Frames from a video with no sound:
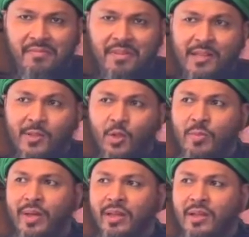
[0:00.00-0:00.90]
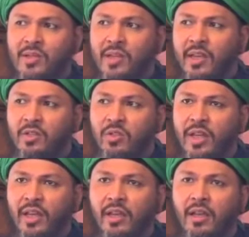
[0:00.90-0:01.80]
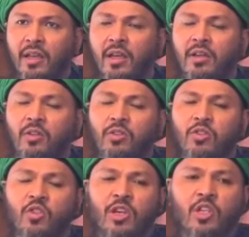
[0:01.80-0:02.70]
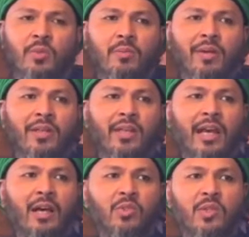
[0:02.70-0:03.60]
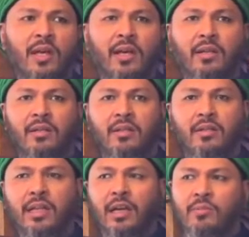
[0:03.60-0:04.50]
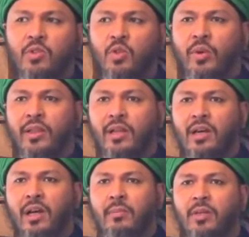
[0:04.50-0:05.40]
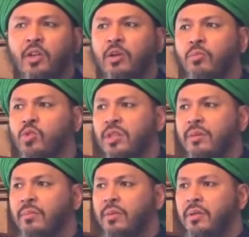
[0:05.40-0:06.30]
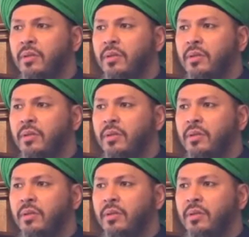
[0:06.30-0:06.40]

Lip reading: Like so many are saying today, don't judge me by the outside that I'm showing that I'm a non-Muslim.